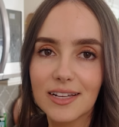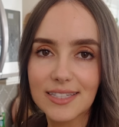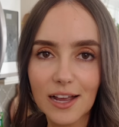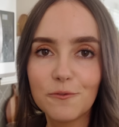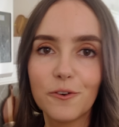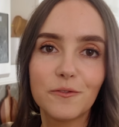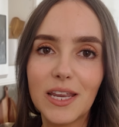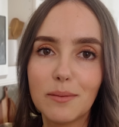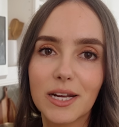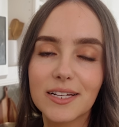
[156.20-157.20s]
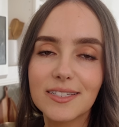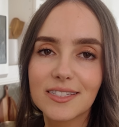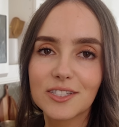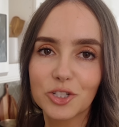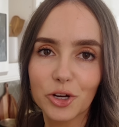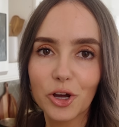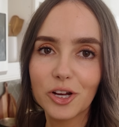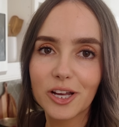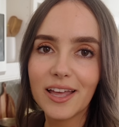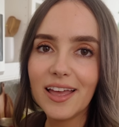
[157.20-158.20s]
It's like 15 minutes to
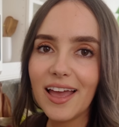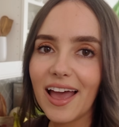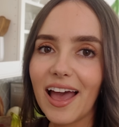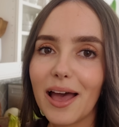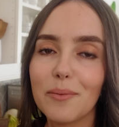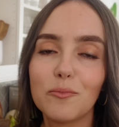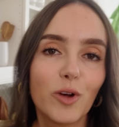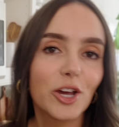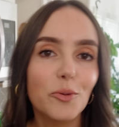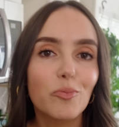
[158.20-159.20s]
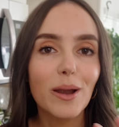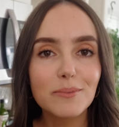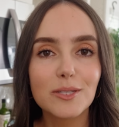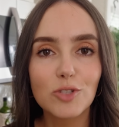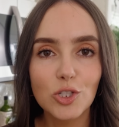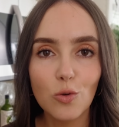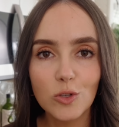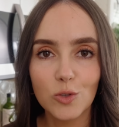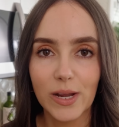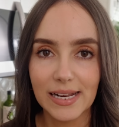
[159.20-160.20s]
cook. We're going to prep some
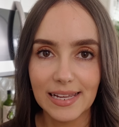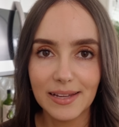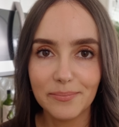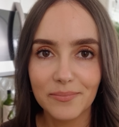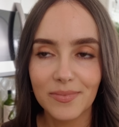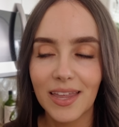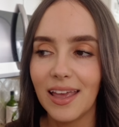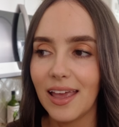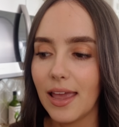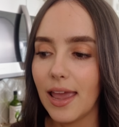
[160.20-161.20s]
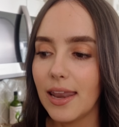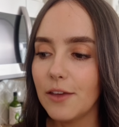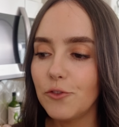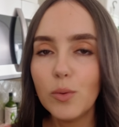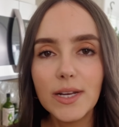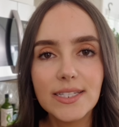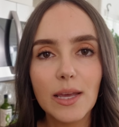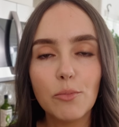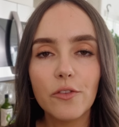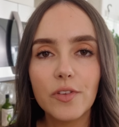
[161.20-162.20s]
sauce quickly. And if you want to
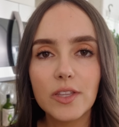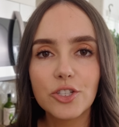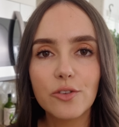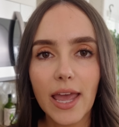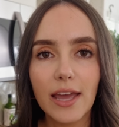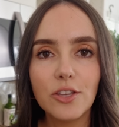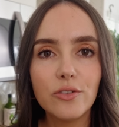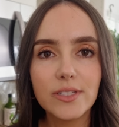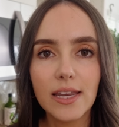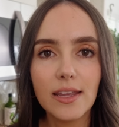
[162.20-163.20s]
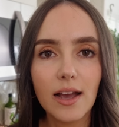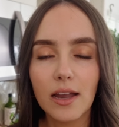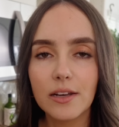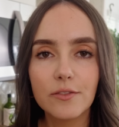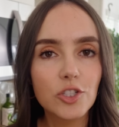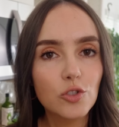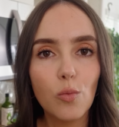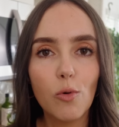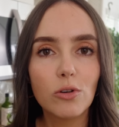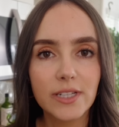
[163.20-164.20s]
skip over this, you can use any kind of
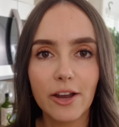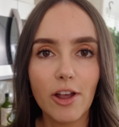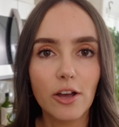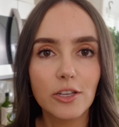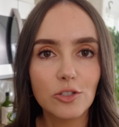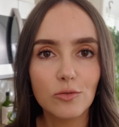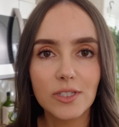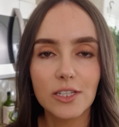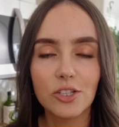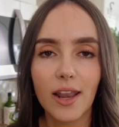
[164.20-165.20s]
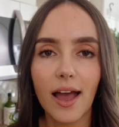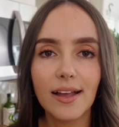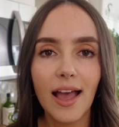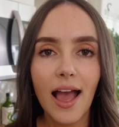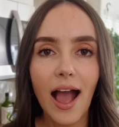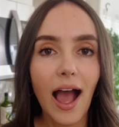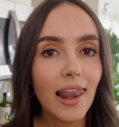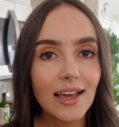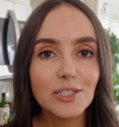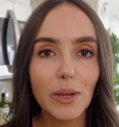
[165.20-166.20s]
store-bought teriyaki sauce that you like. I
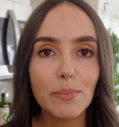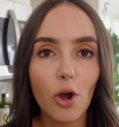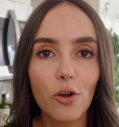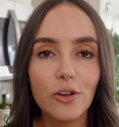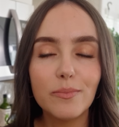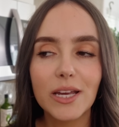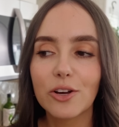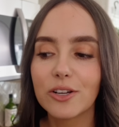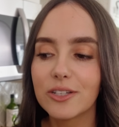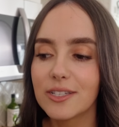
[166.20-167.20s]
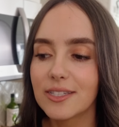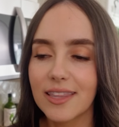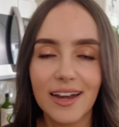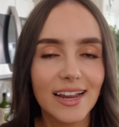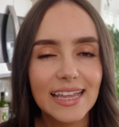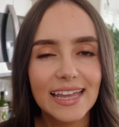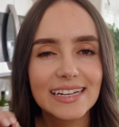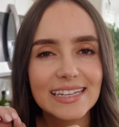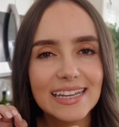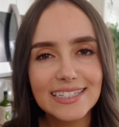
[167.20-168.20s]
like to make my own because then I can get
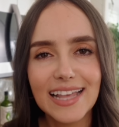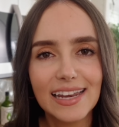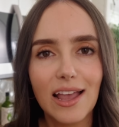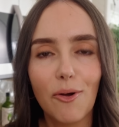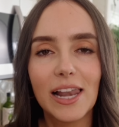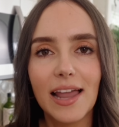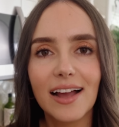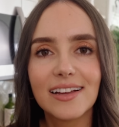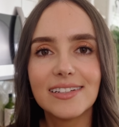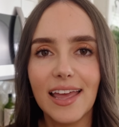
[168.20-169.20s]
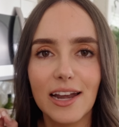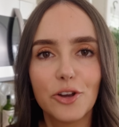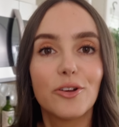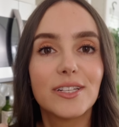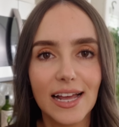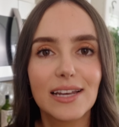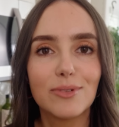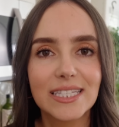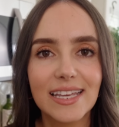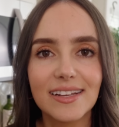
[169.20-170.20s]
it exactly how I like it and I know exactly
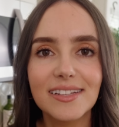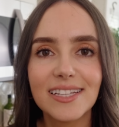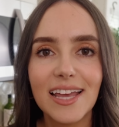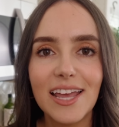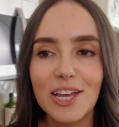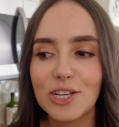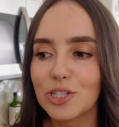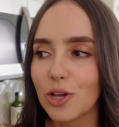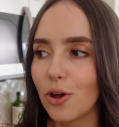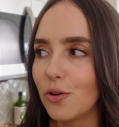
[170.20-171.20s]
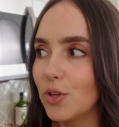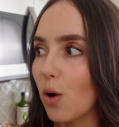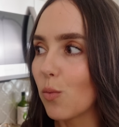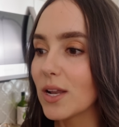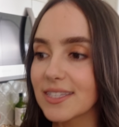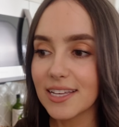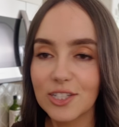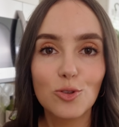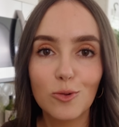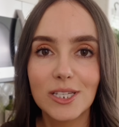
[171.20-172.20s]
what's in it. So yeah, once
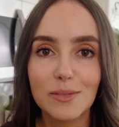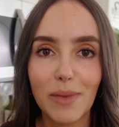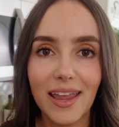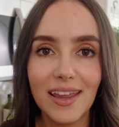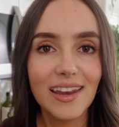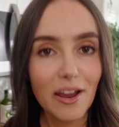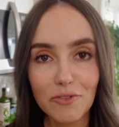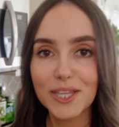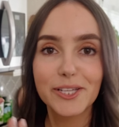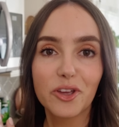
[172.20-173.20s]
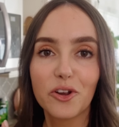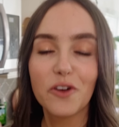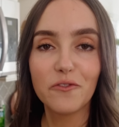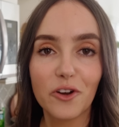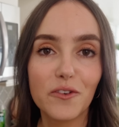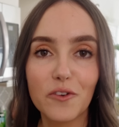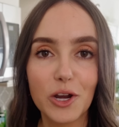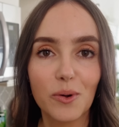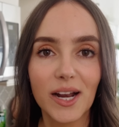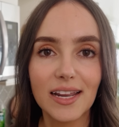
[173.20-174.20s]
that sauce is made, everything is going to go very,
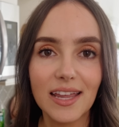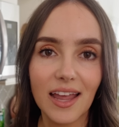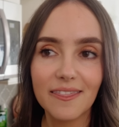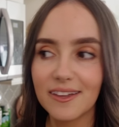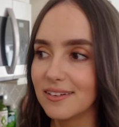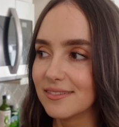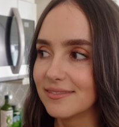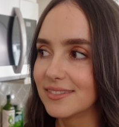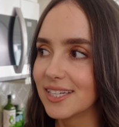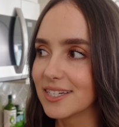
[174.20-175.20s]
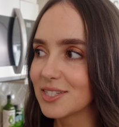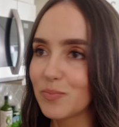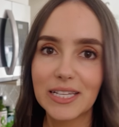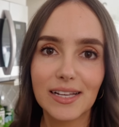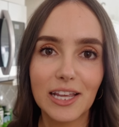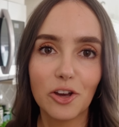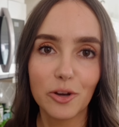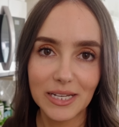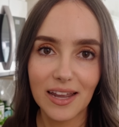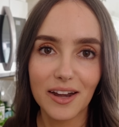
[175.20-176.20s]
very quickly, and then dinner is basically going
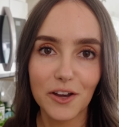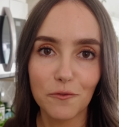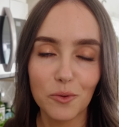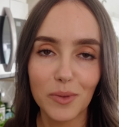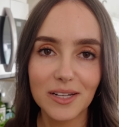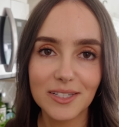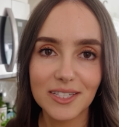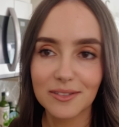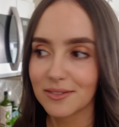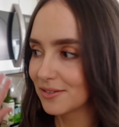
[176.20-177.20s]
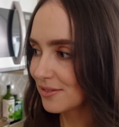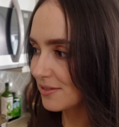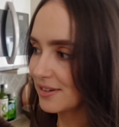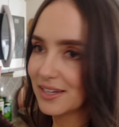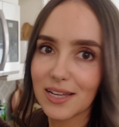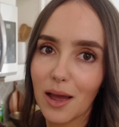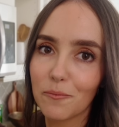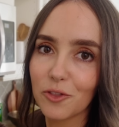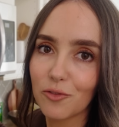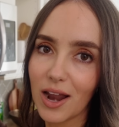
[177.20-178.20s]
to be done in a few minutes in time
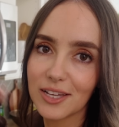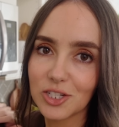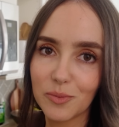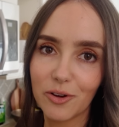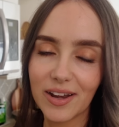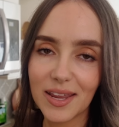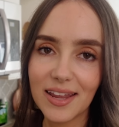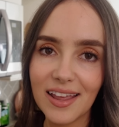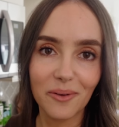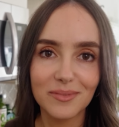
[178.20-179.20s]
for the rice to be ready.